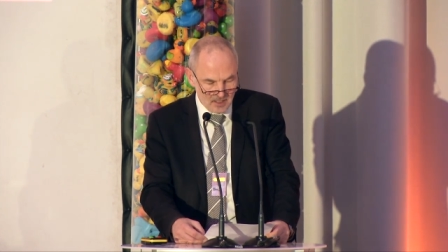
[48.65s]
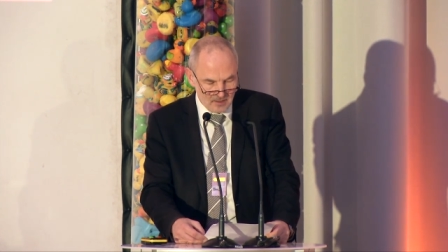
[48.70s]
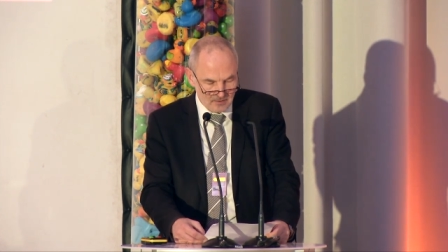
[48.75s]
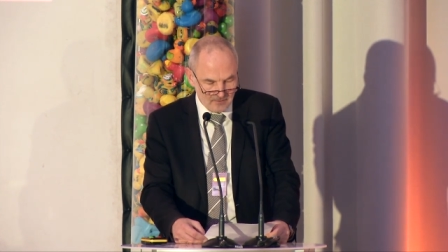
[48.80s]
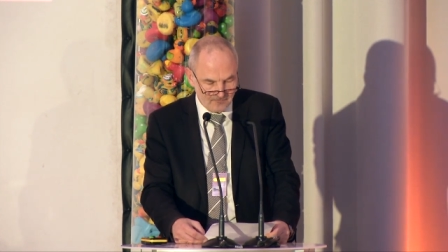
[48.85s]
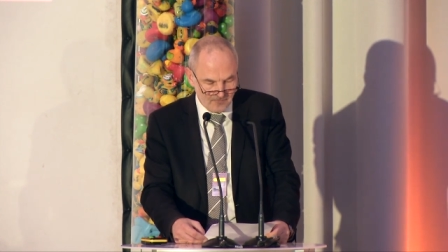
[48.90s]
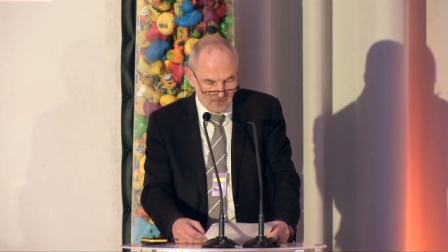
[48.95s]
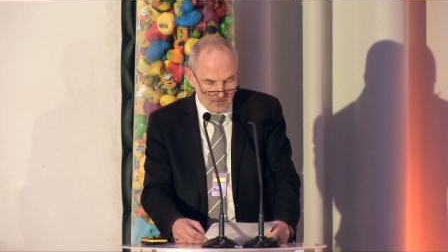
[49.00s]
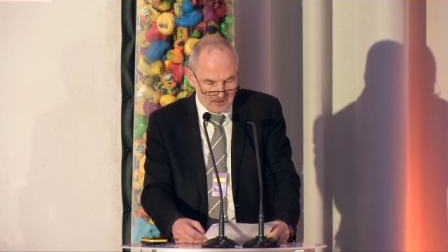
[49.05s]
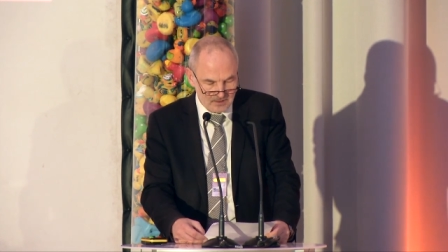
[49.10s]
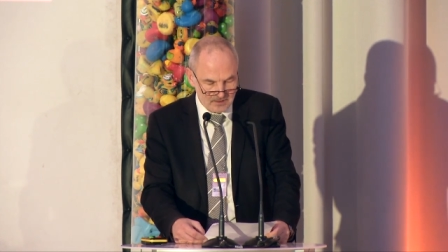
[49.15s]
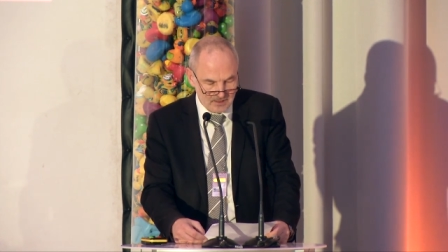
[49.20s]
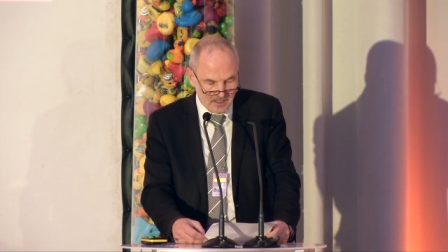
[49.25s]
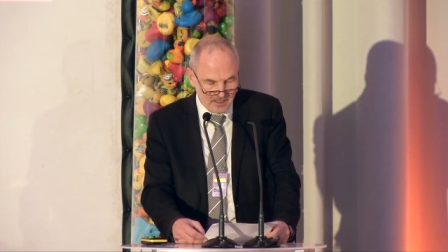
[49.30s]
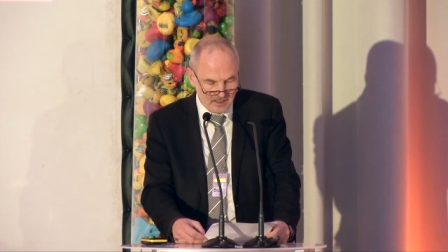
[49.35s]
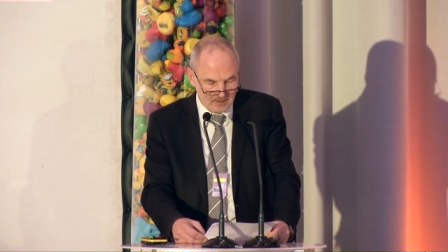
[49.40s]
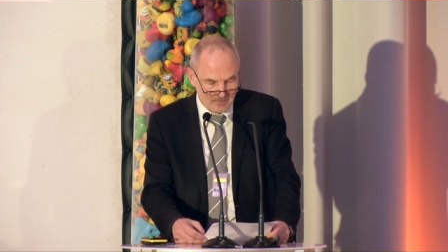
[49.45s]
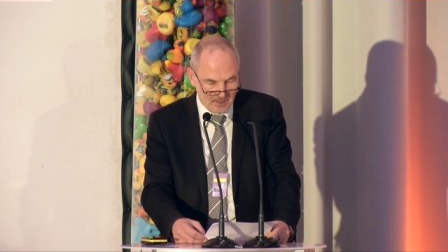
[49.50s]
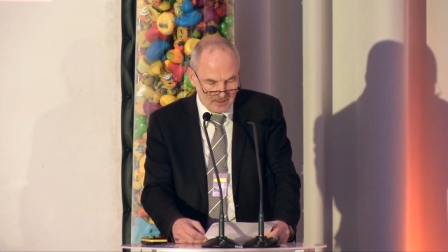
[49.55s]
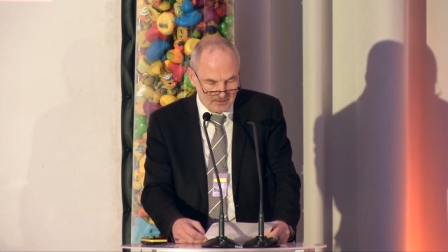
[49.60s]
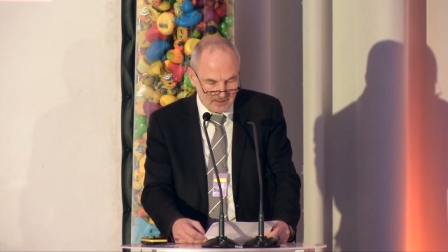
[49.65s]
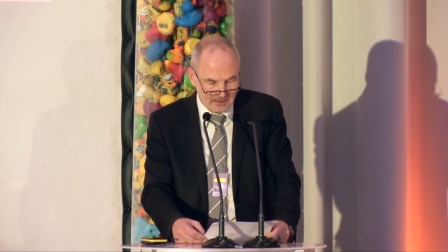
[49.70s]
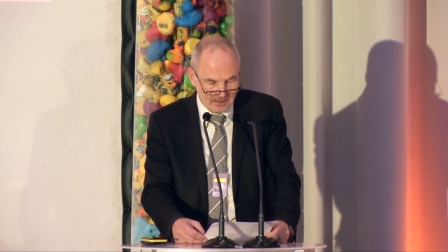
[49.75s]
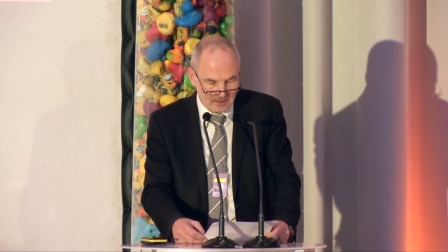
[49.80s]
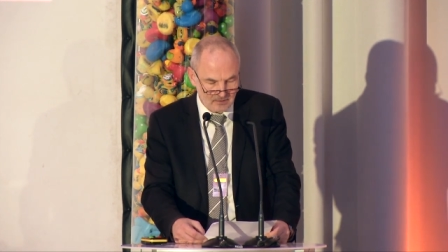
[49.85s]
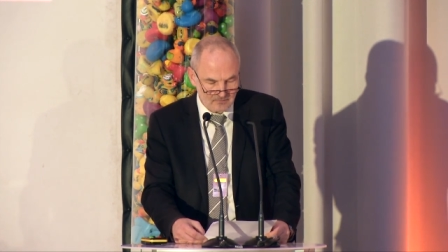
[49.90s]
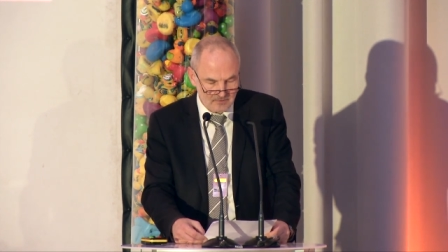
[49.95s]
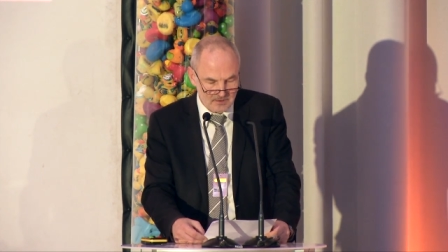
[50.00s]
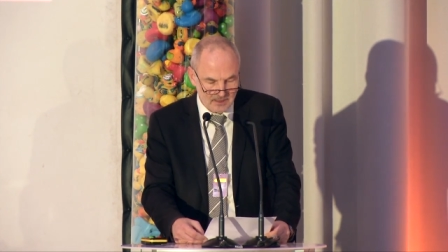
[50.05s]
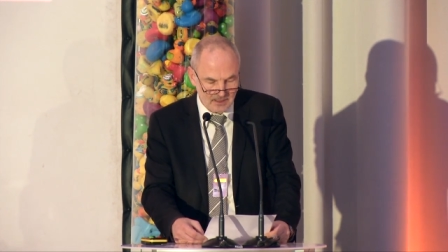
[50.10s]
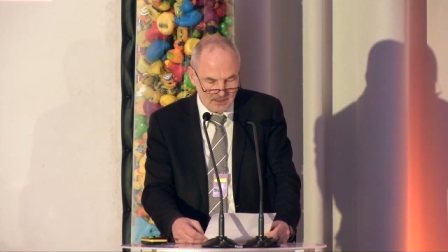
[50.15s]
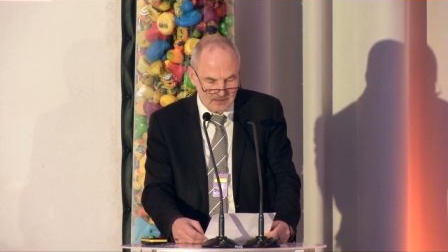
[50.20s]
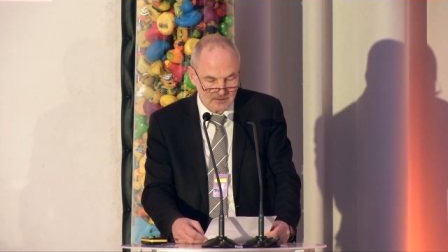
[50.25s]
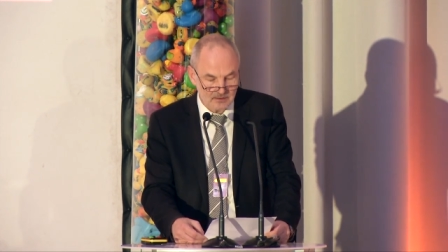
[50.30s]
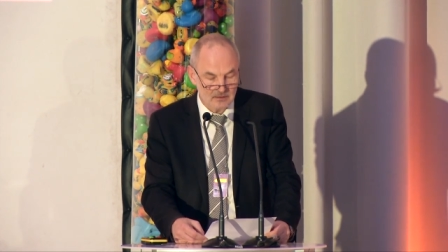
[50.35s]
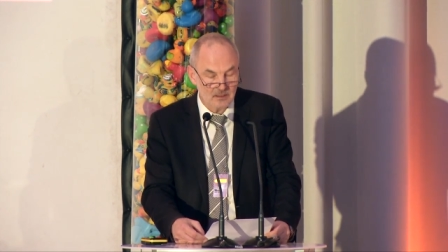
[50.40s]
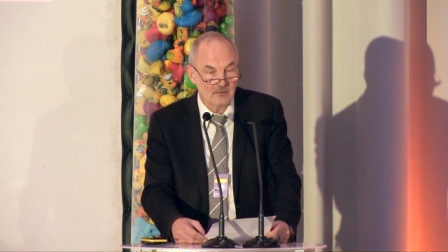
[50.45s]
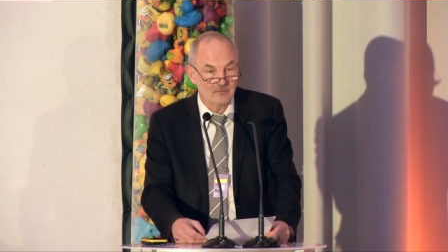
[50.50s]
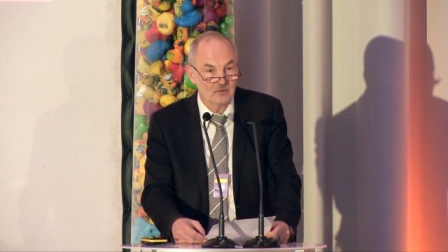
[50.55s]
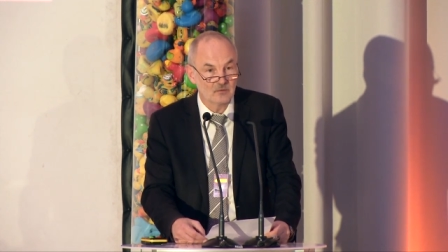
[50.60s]
the first time at the head of state
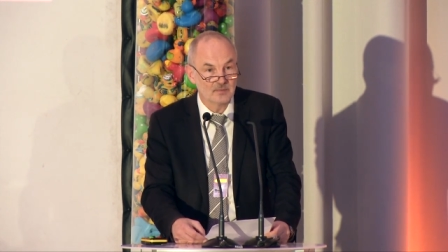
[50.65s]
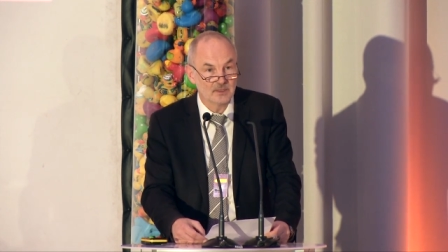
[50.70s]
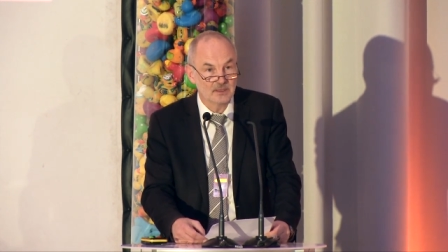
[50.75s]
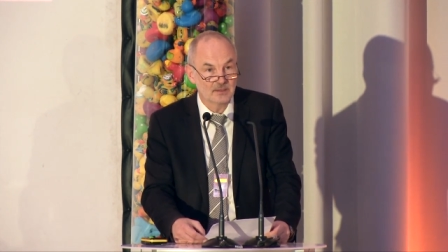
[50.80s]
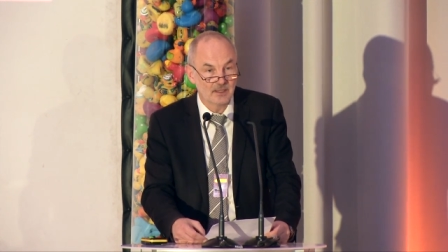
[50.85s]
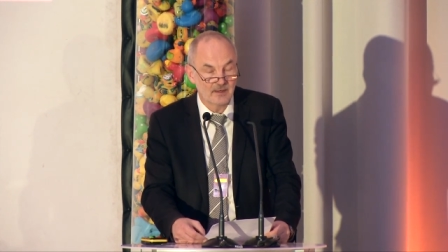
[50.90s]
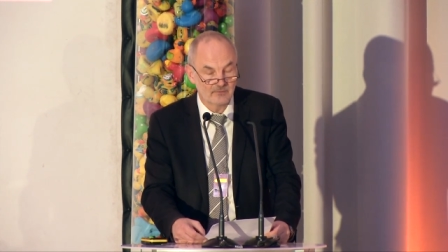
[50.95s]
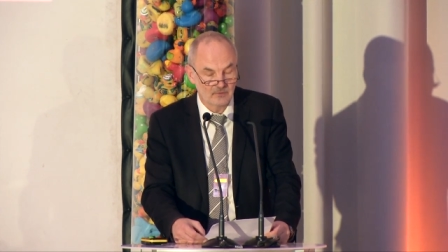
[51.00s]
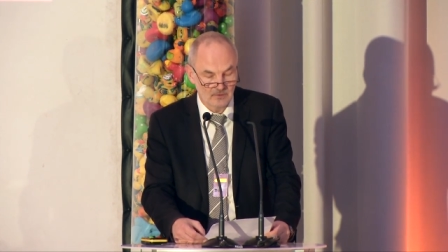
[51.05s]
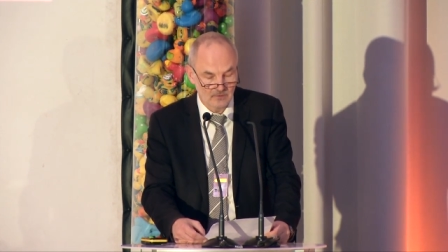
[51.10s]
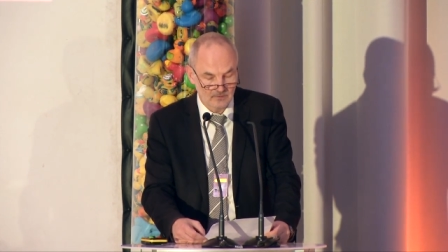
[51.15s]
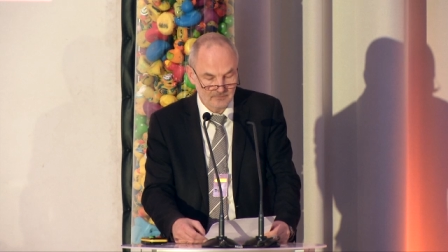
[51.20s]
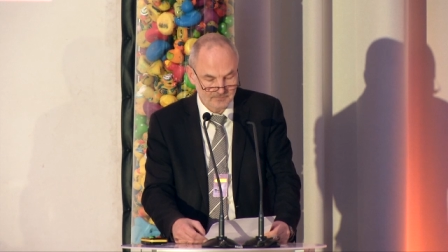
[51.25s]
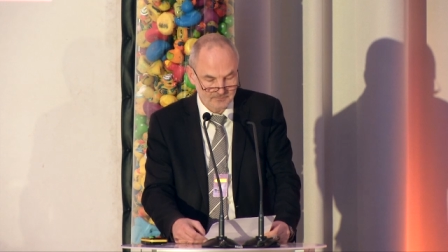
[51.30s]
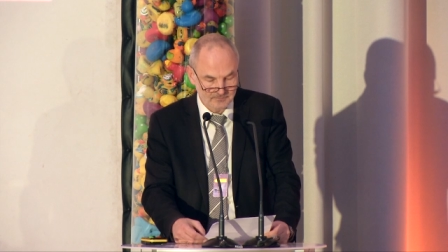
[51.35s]
and government level.